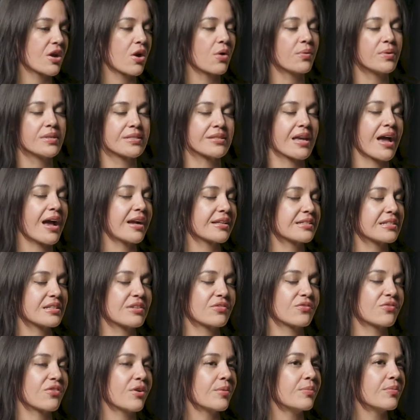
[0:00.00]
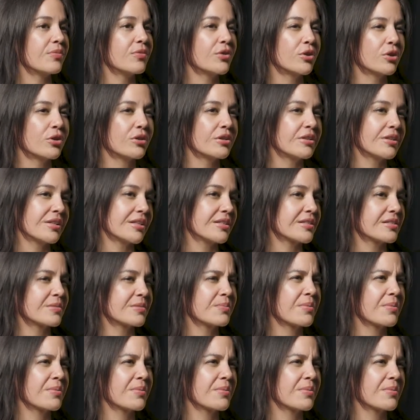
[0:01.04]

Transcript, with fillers: always acting from the goodness.